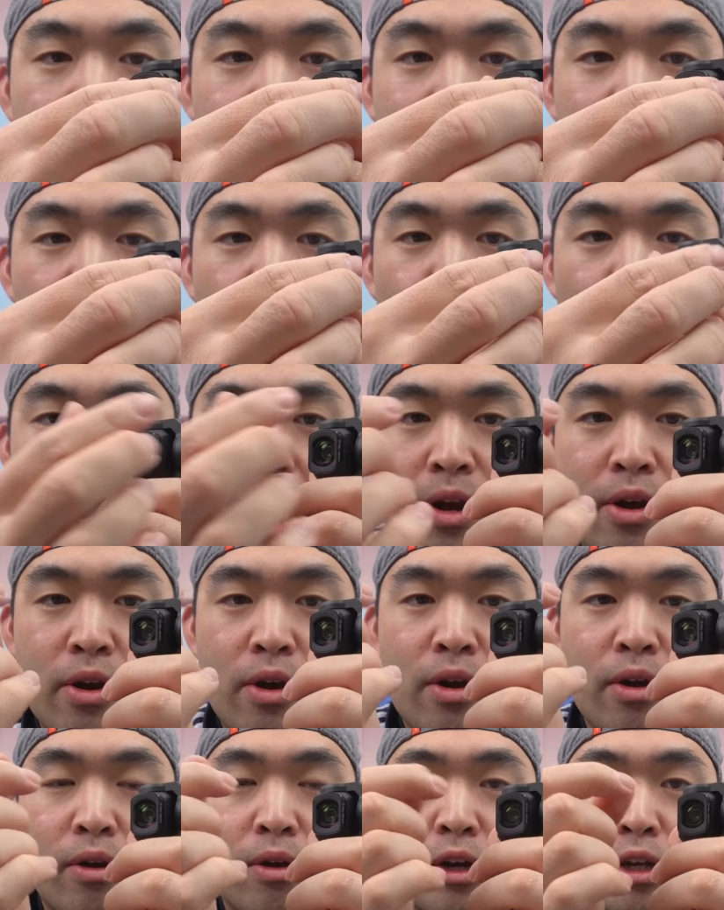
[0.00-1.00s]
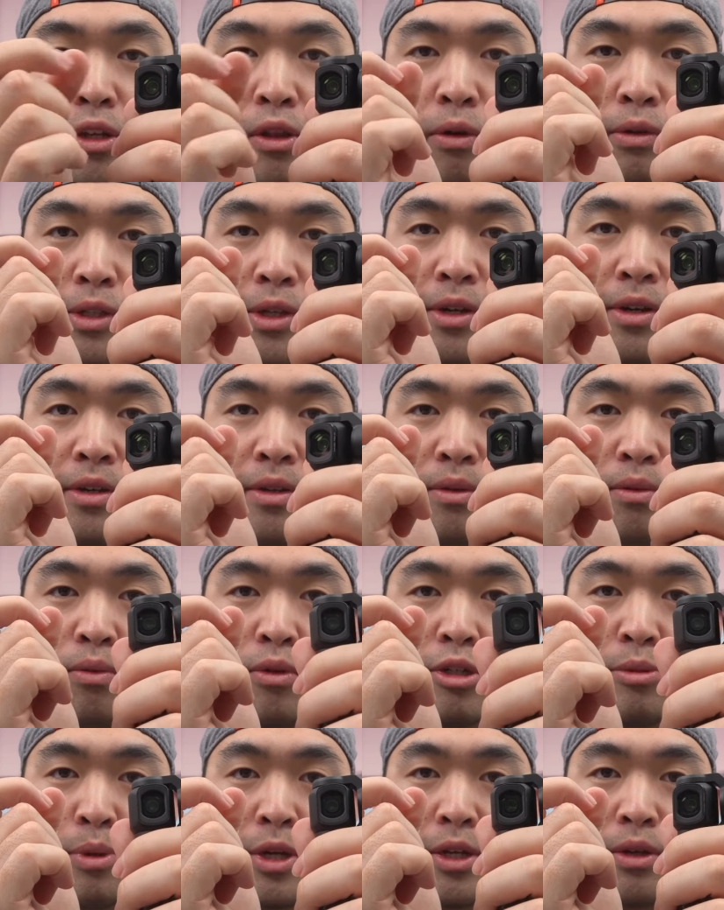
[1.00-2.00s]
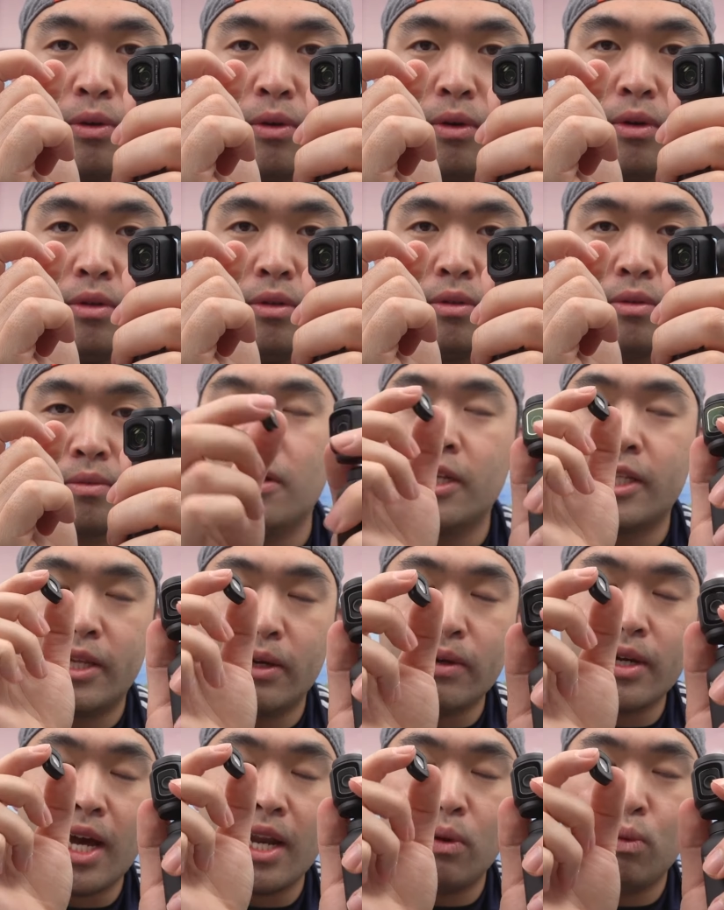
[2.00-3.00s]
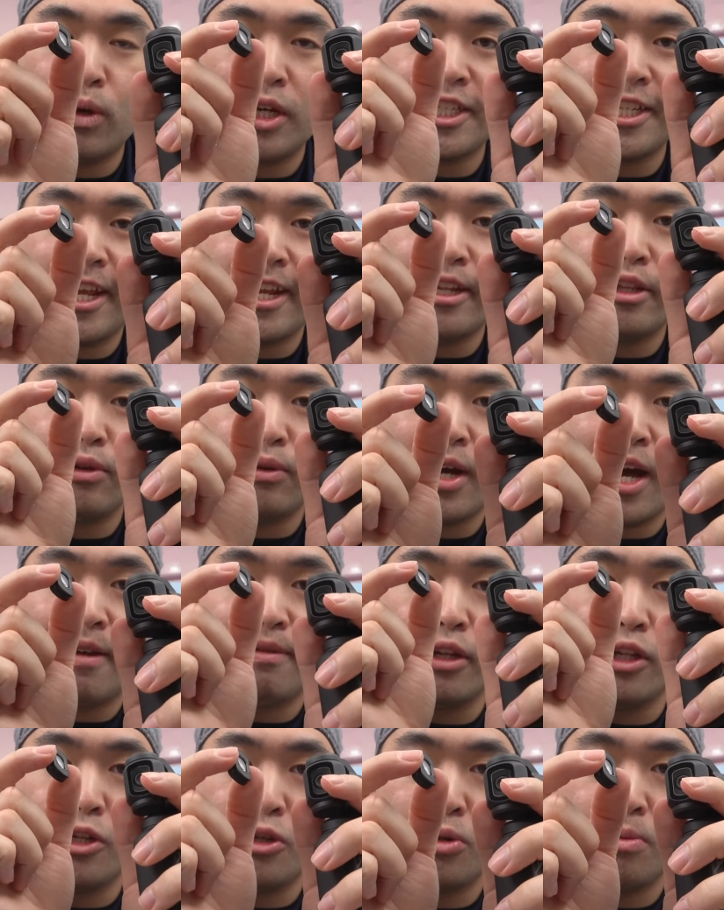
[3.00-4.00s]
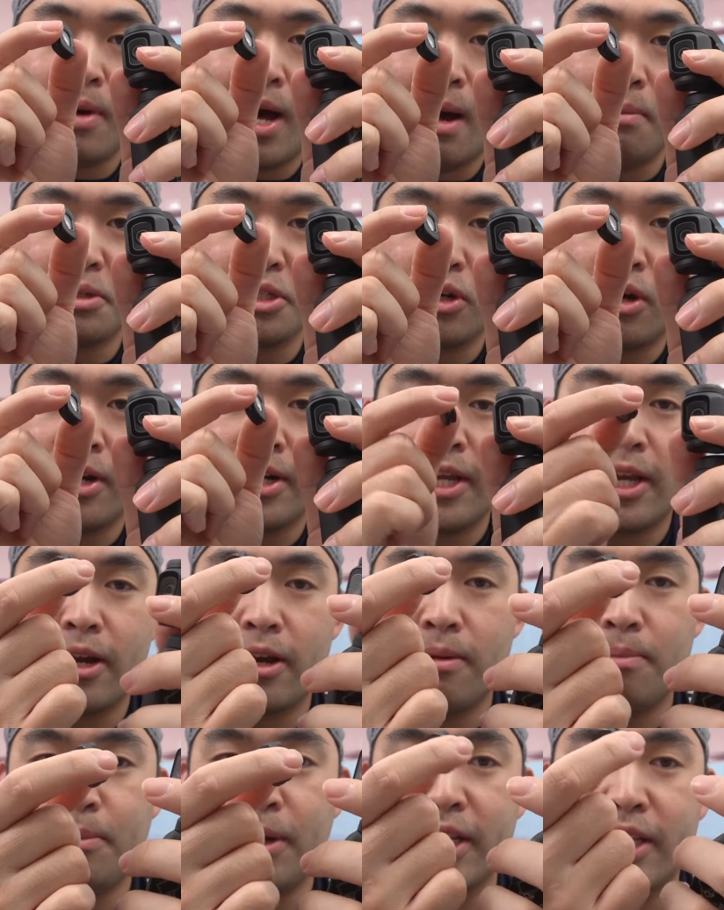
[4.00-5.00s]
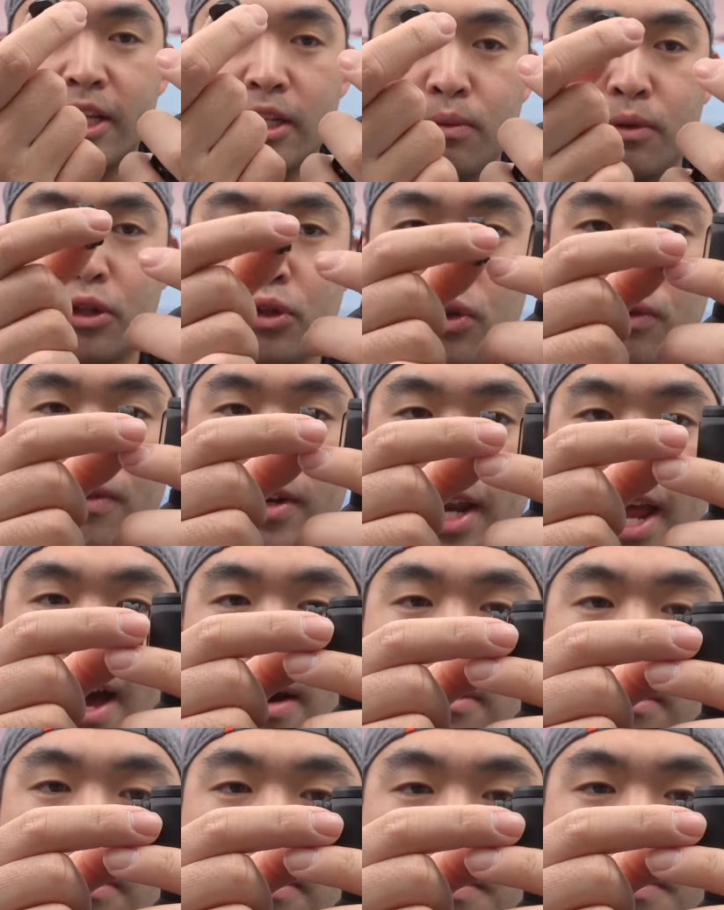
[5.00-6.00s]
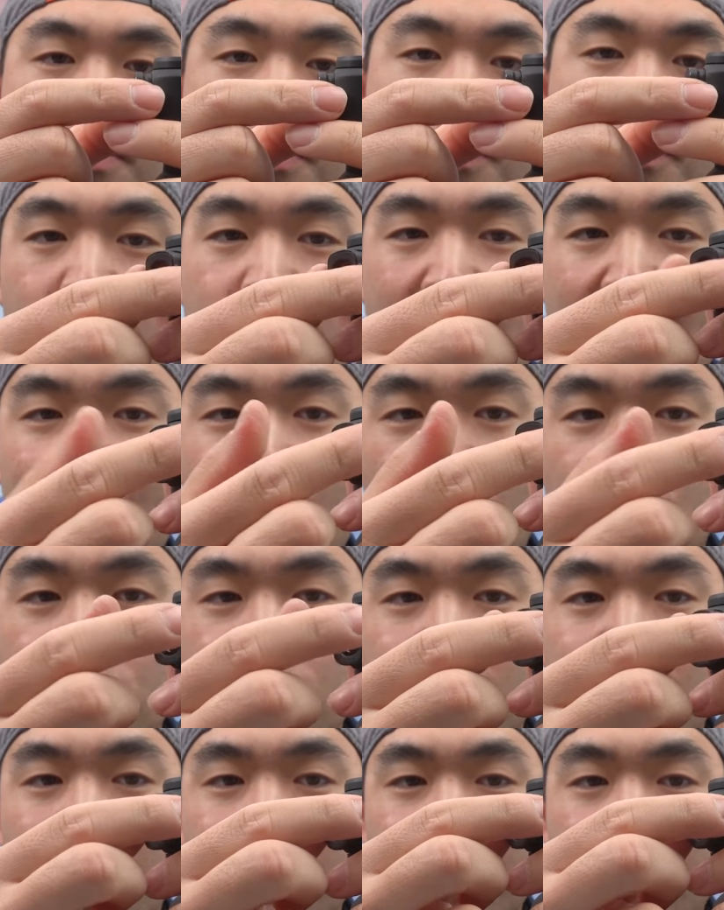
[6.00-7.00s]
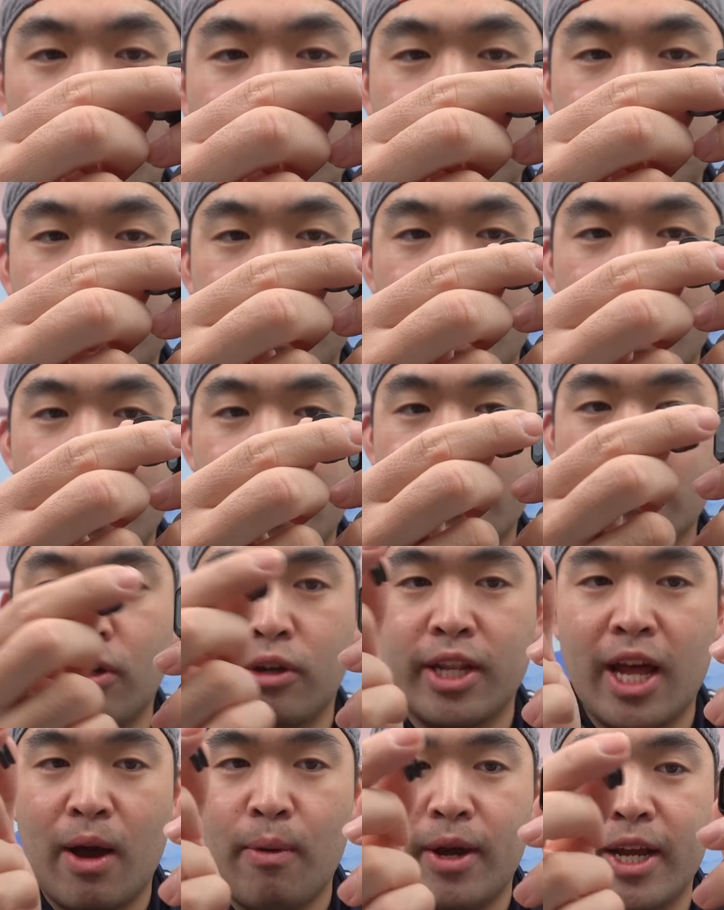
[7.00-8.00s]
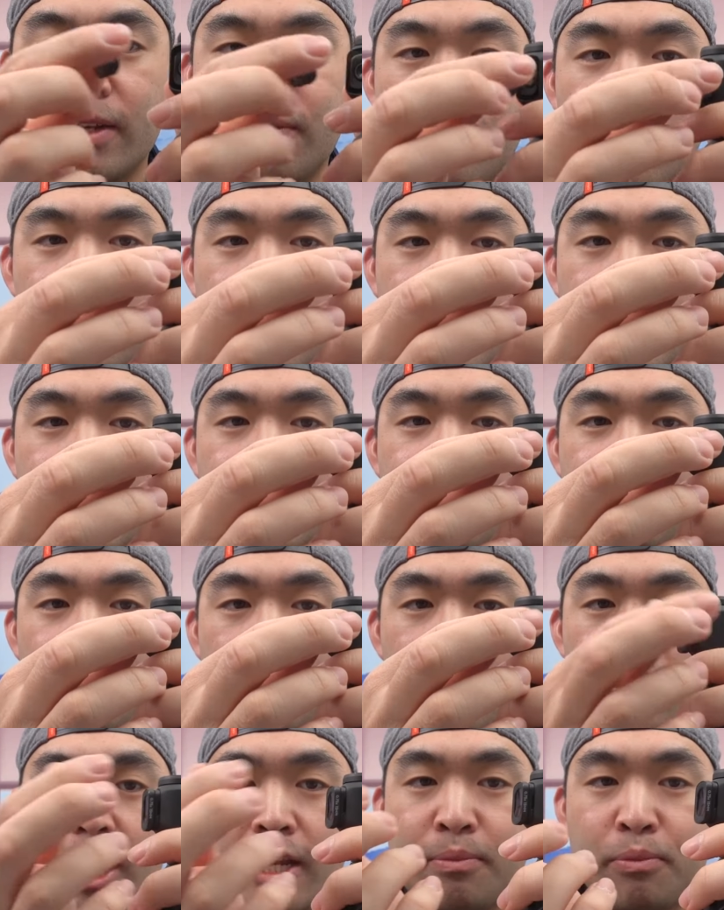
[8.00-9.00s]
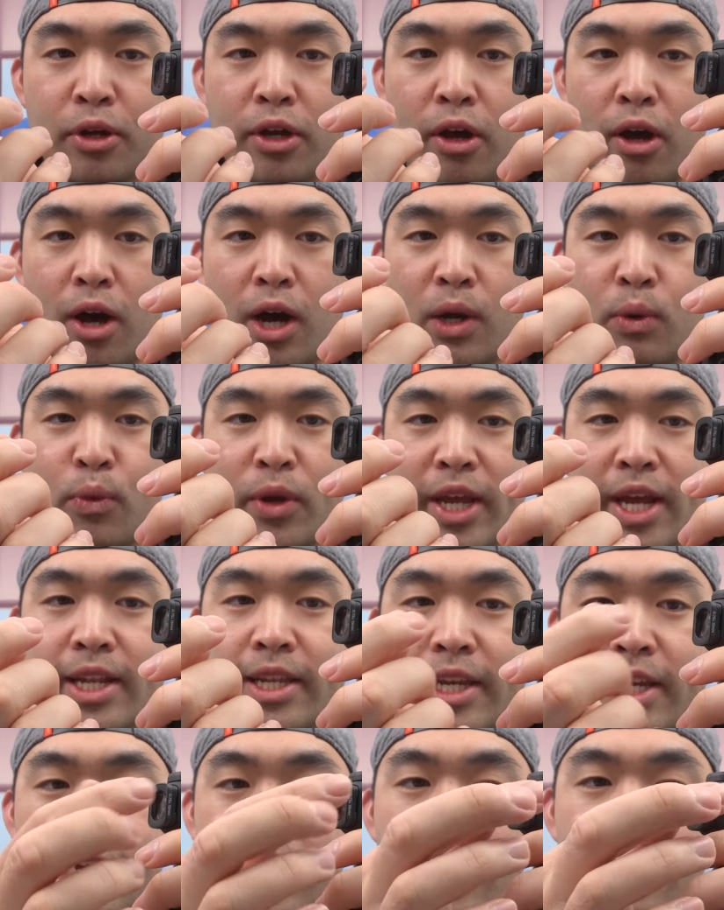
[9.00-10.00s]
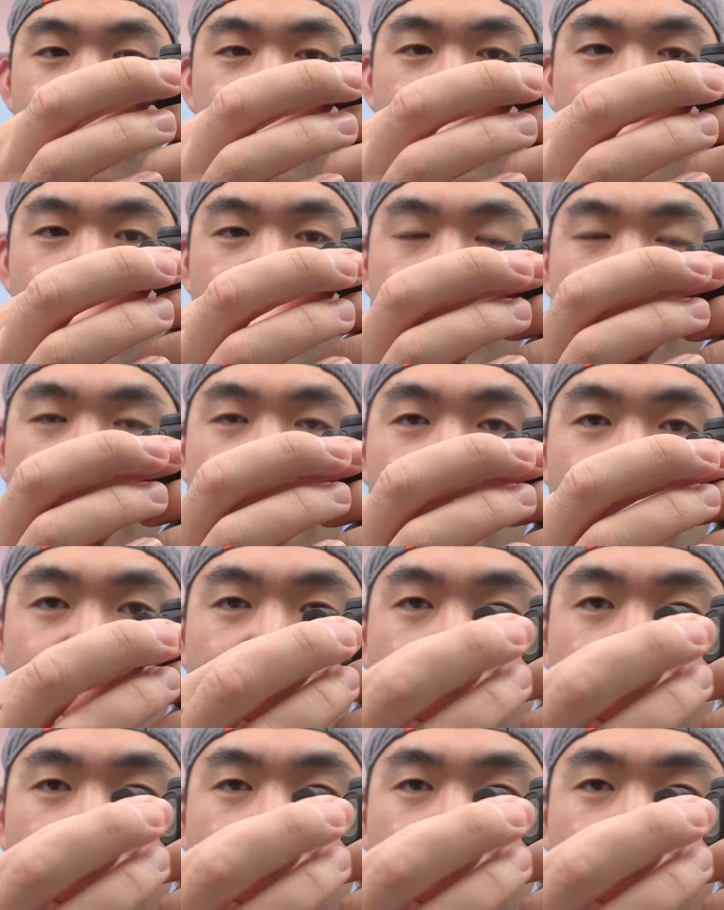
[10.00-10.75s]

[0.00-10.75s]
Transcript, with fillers: make it wider or closer, which is pretty cool. Still kind of wish that they do have the zoom option on here, but this will do for now. I also love how it's magnetic, so that way it's very easy for you guys to put it on when you guys need it and